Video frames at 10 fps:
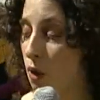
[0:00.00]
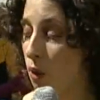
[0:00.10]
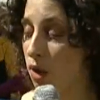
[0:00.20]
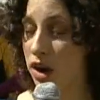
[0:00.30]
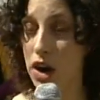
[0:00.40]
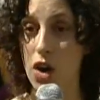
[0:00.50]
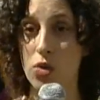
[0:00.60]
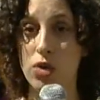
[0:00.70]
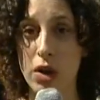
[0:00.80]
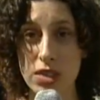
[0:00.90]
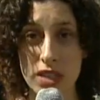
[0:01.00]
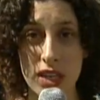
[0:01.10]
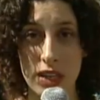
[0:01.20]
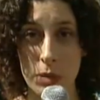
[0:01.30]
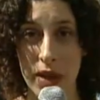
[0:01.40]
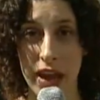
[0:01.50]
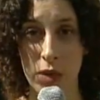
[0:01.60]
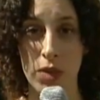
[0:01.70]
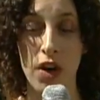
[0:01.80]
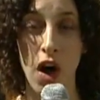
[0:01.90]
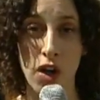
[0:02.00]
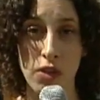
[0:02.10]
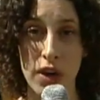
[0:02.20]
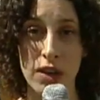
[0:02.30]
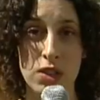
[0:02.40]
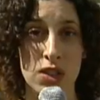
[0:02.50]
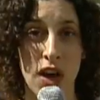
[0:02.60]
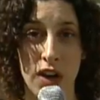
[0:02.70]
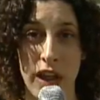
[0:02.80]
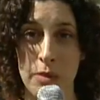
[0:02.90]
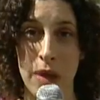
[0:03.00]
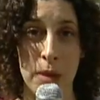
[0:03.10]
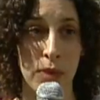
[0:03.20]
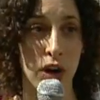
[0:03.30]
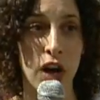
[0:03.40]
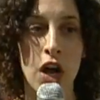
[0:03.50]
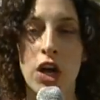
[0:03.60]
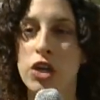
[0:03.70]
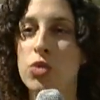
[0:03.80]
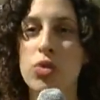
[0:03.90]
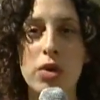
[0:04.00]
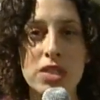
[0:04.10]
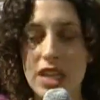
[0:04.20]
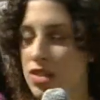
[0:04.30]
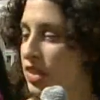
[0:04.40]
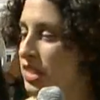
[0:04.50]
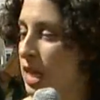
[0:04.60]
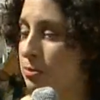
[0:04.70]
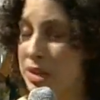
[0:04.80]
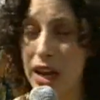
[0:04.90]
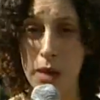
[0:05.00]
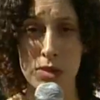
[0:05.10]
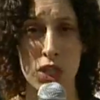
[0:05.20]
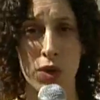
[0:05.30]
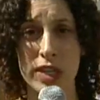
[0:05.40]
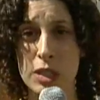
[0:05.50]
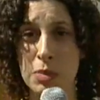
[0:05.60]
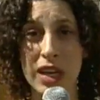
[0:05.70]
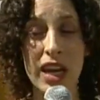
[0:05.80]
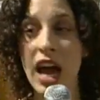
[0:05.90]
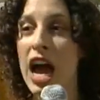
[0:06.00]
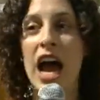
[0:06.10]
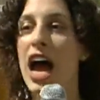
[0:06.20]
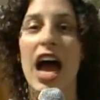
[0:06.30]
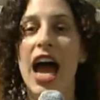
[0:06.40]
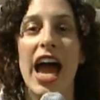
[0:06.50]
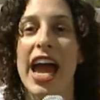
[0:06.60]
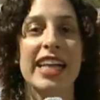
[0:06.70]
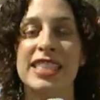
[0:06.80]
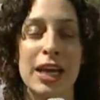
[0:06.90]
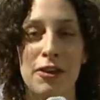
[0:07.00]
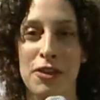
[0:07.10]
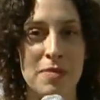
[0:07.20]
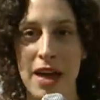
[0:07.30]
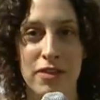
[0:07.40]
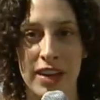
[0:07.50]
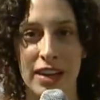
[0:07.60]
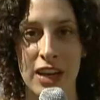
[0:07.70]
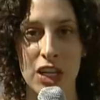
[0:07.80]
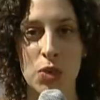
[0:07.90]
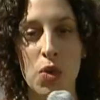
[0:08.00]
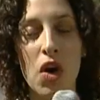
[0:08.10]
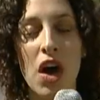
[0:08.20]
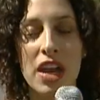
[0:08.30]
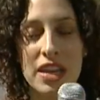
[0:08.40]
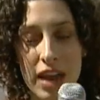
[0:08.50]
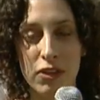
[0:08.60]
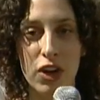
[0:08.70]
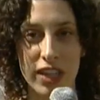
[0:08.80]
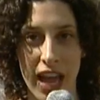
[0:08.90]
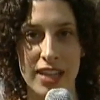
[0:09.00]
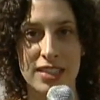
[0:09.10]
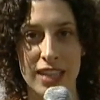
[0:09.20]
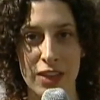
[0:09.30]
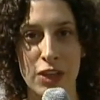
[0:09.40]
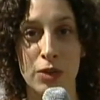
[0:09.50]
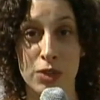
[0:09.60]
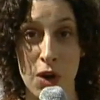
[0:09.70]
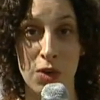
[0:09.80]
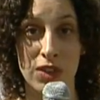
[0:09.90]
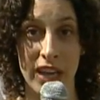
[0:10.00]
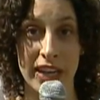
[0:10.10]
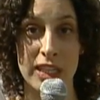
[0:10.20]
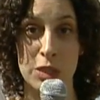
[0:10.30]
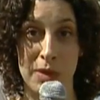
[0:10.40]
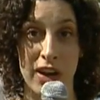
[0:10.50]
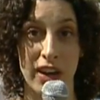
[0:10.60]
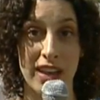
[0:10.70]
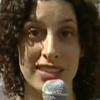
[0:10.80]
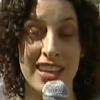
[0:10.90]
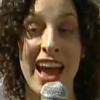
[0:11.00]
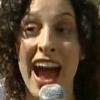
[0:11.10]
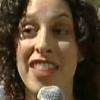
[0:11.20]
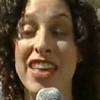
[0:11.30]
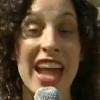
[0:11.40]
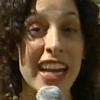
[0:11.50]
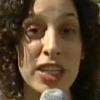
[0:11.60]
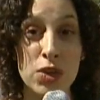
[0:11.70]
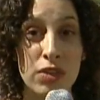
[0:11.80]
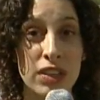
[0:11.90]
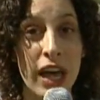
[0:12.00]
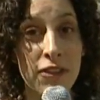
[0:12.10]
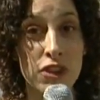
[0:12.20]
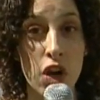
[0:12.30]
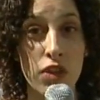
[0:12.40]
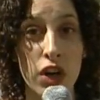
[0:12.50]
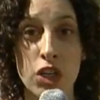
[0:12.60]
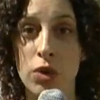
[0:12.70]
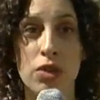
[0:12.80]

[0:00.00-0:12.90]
or roast it in a pan with olive oil, salt, and pepper. You roast it, the tip becomes crispy. It's like from heaven. You will never again say that you don't like asparagus. And then any sort of a leftover you